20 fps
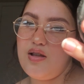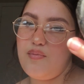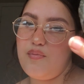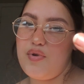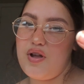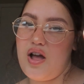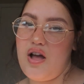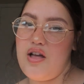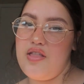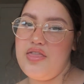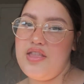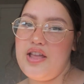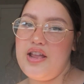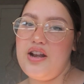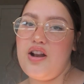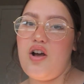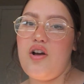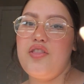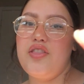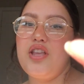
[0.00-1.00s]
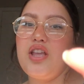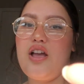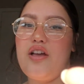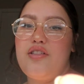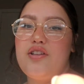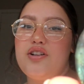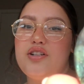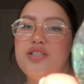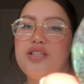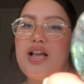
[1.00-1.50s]
But on then on the
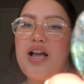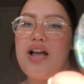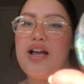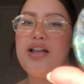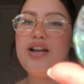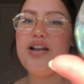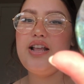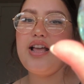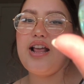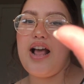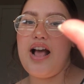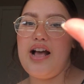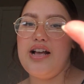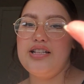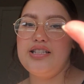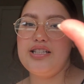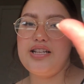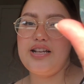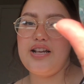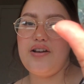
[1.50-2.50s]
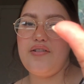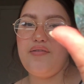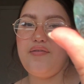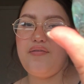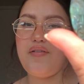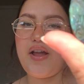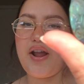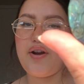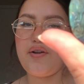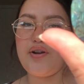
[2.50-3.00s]
other side, it has like a
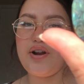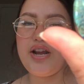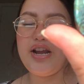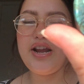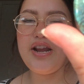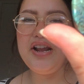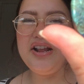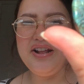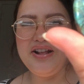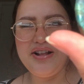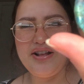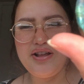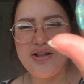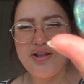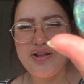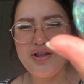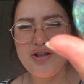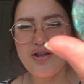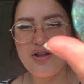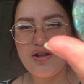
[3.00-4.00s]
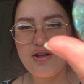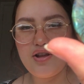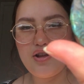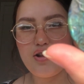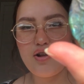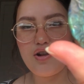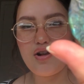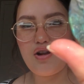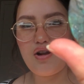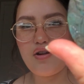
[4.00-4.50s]
fairy
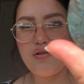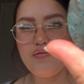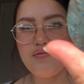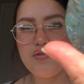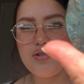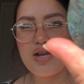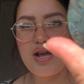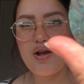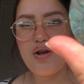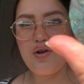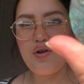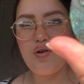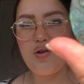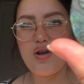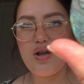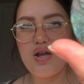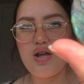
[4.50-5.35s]
carved out.